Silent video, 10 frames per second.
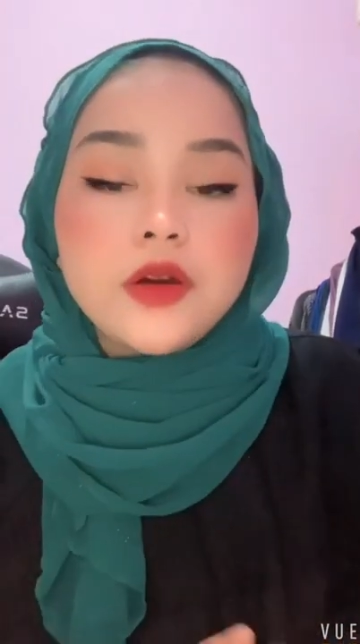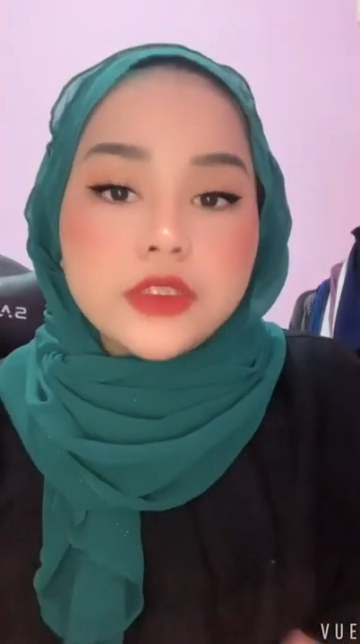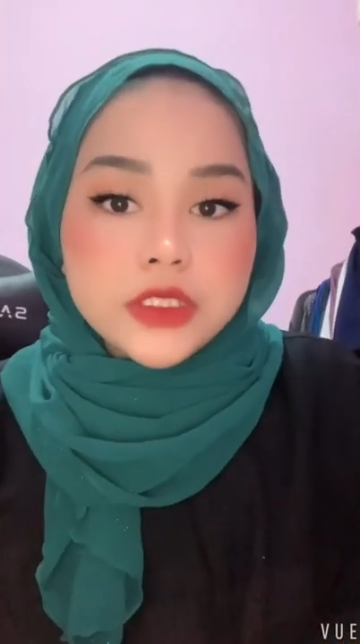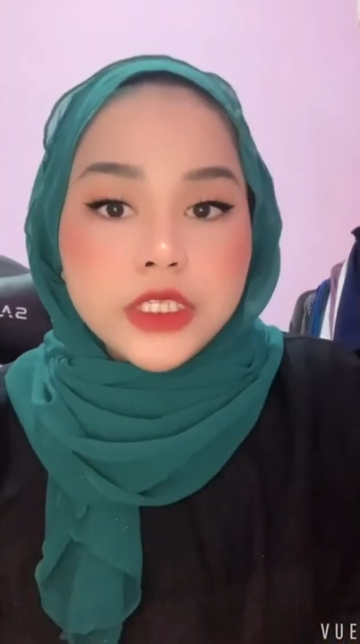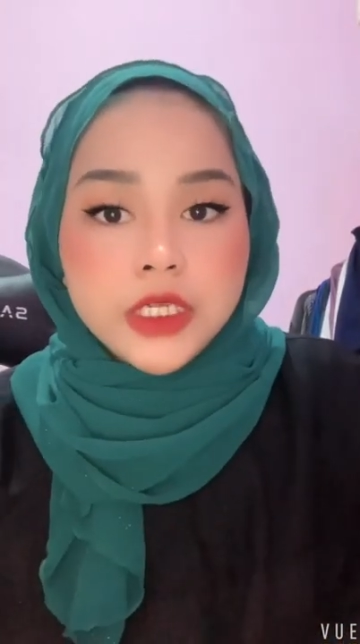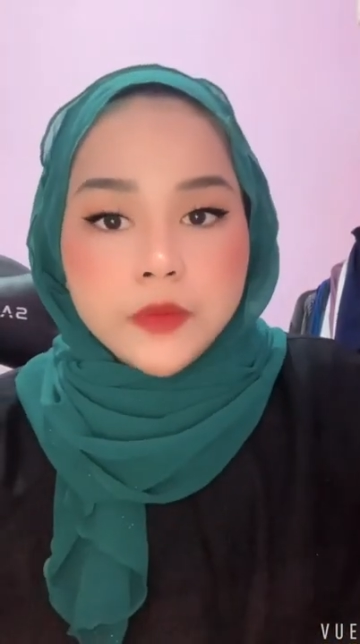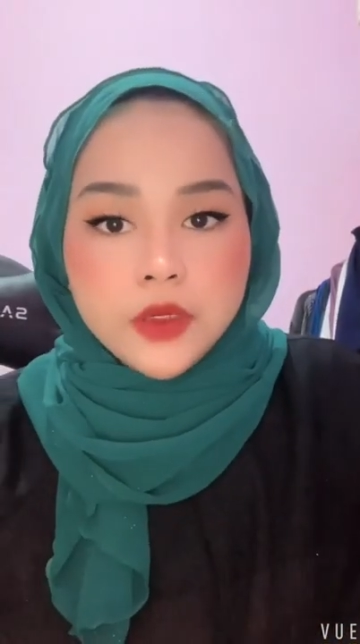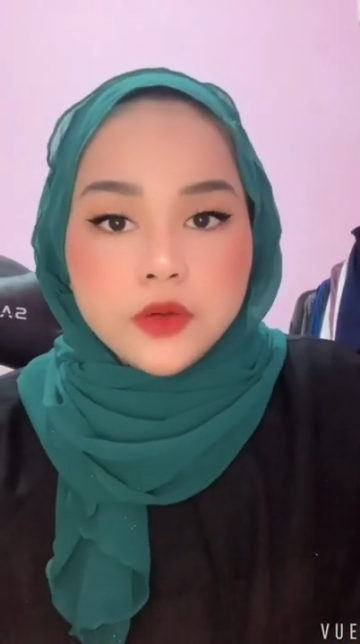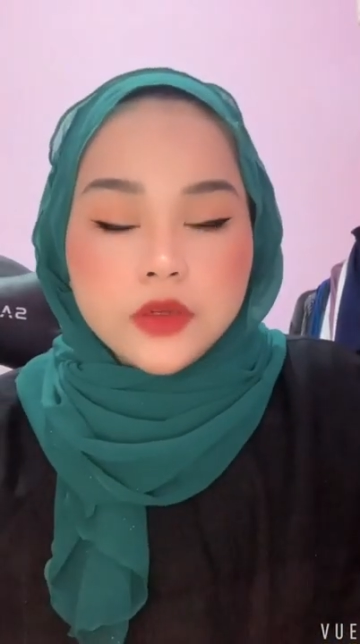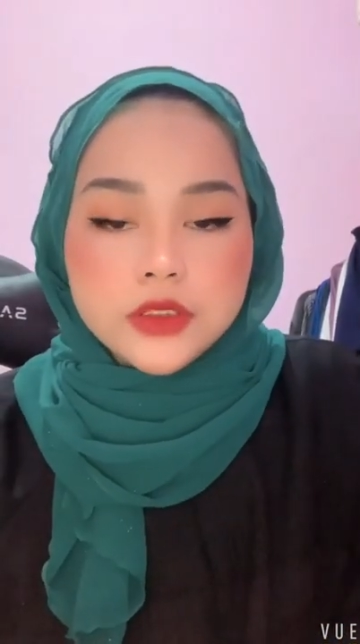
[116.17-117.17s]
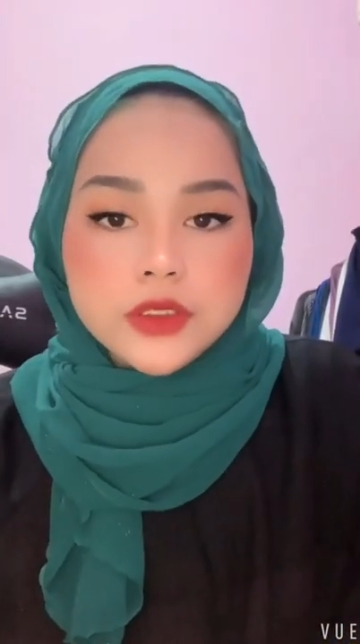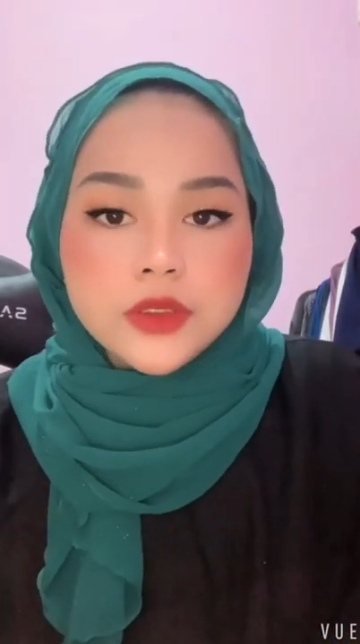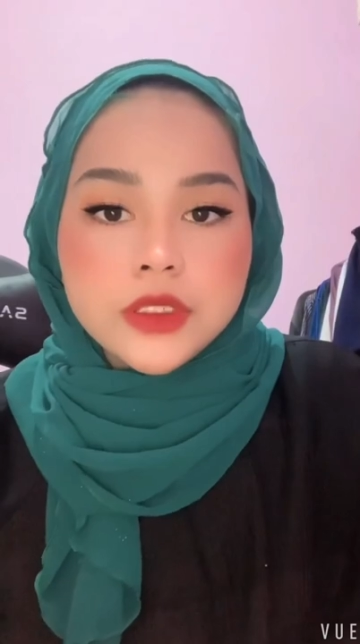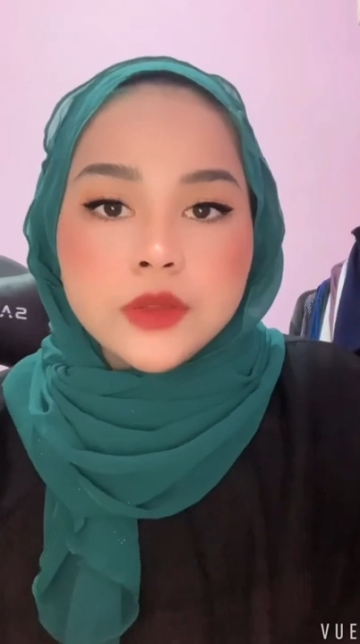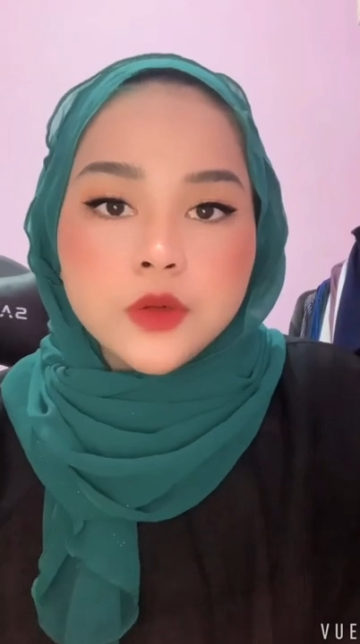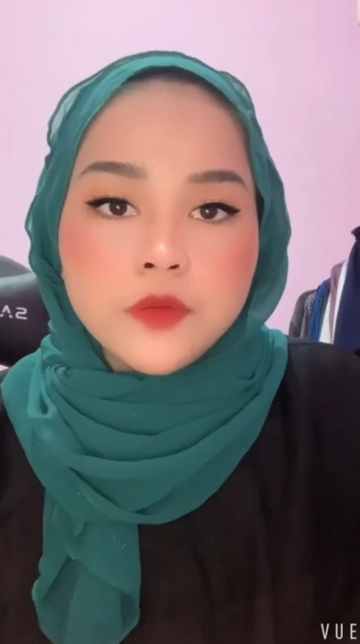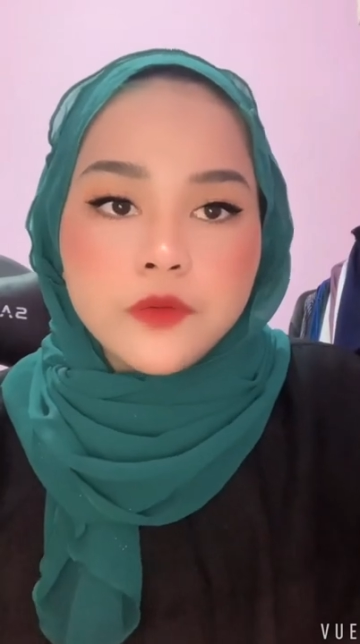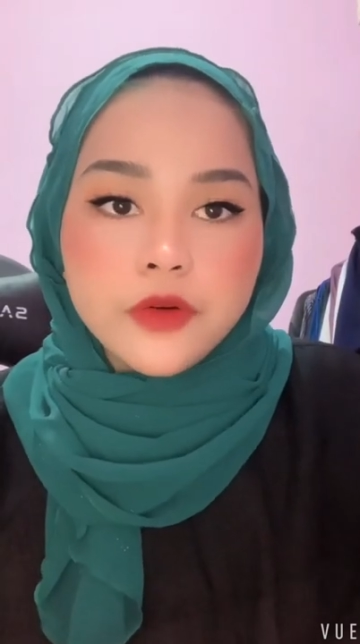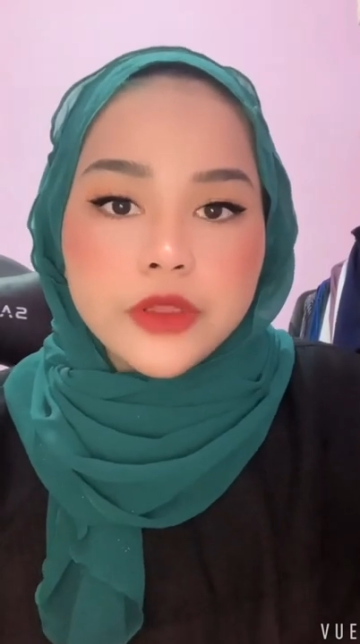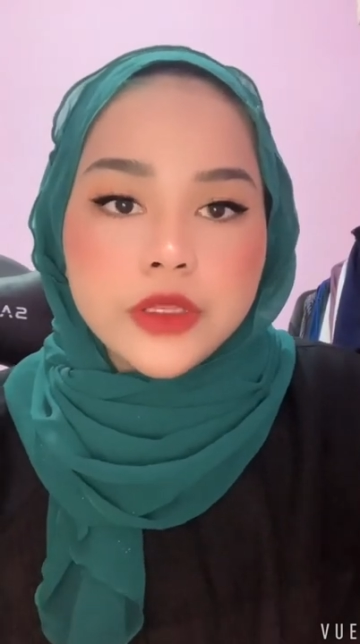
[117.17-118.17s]
Kota Kinabalu also a
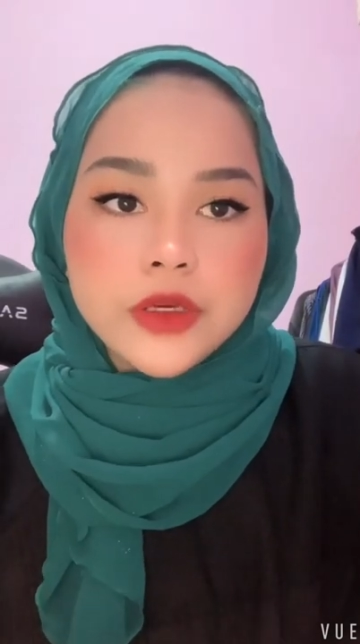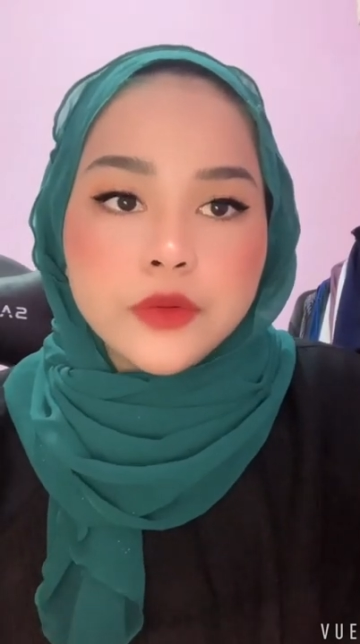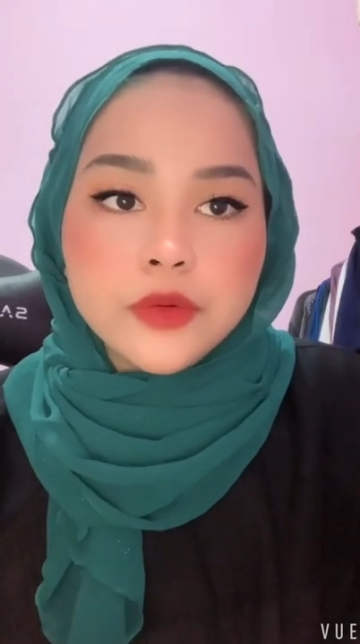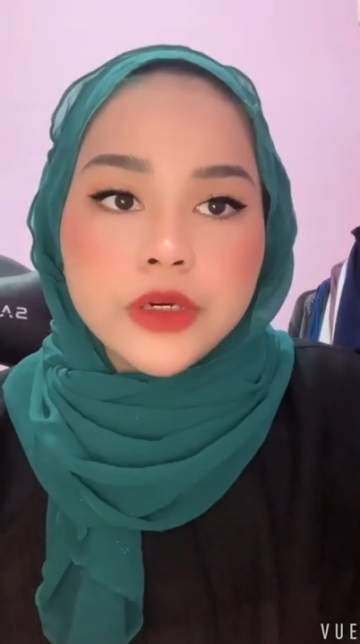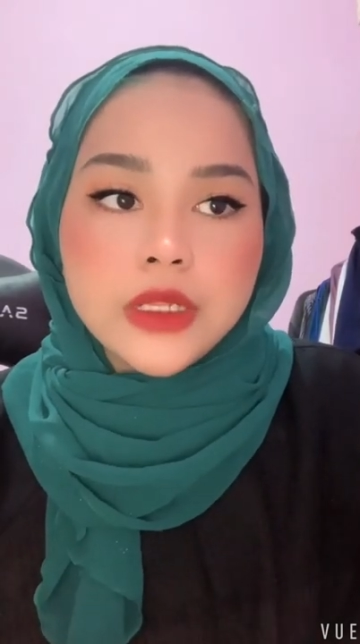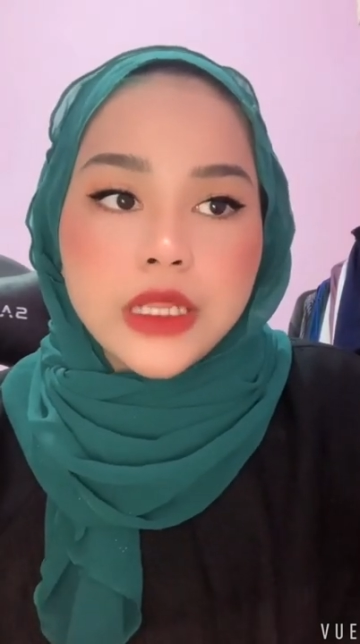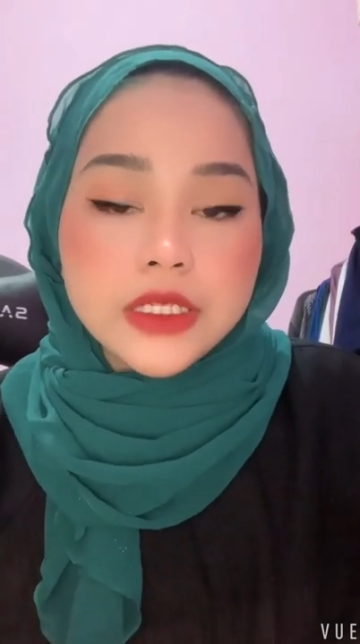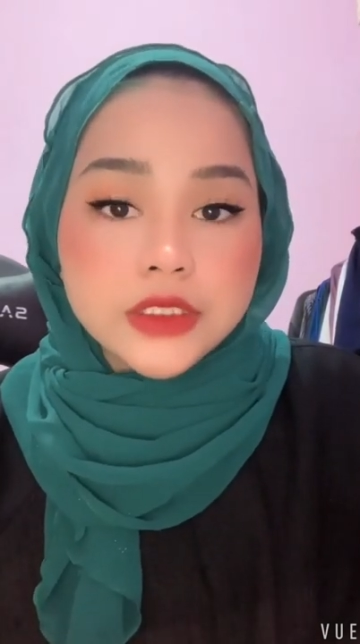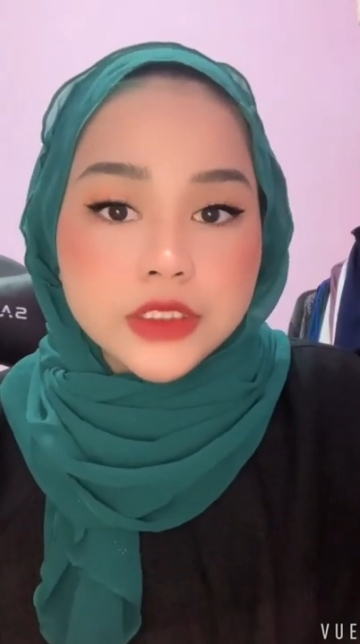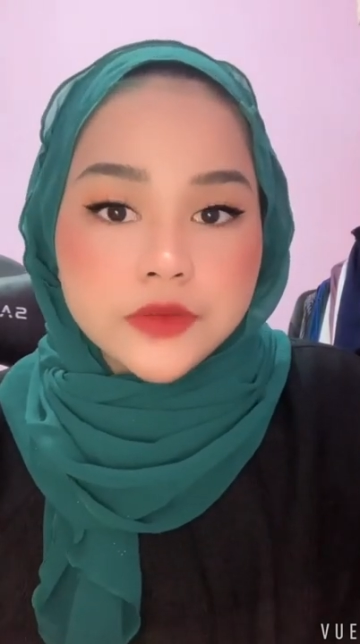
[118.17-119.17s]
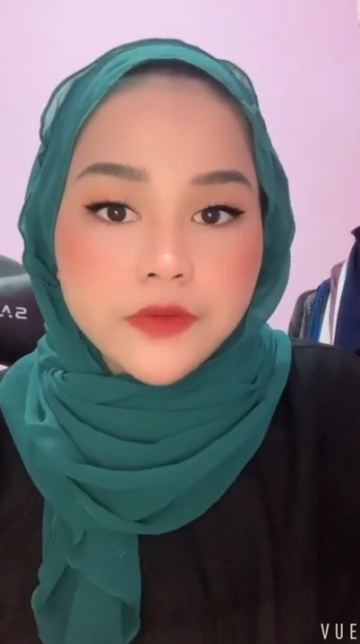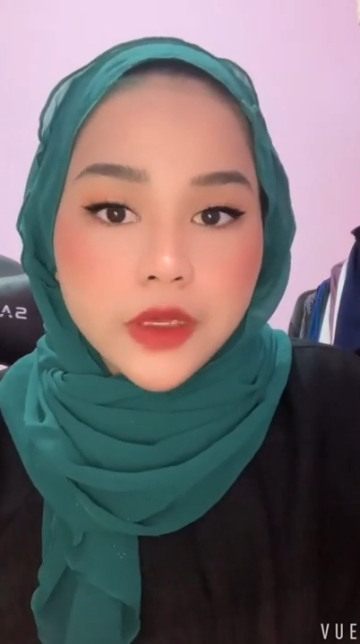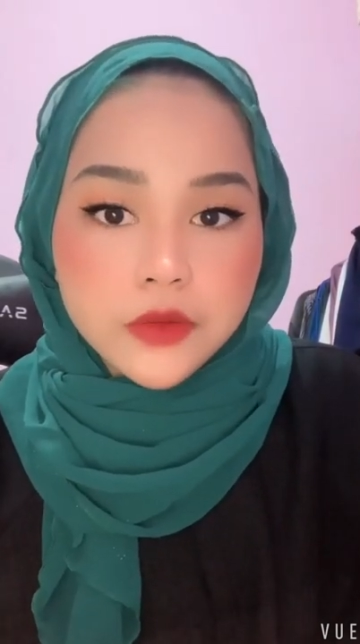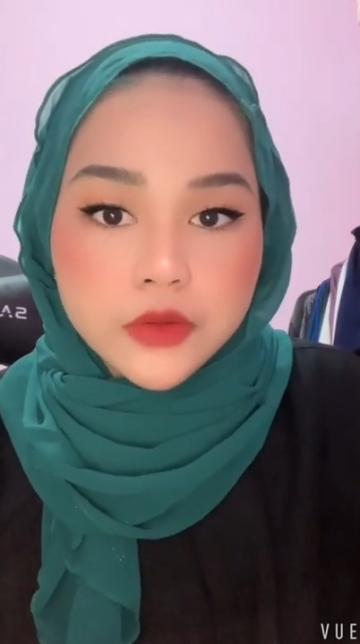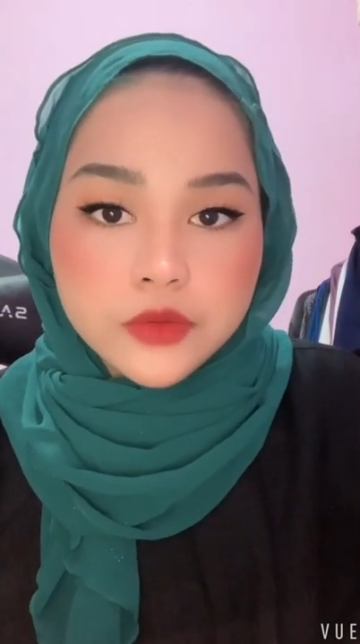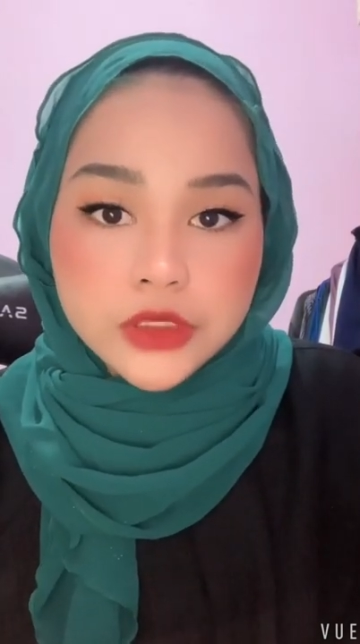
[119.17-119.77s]
home for the world's largest flower,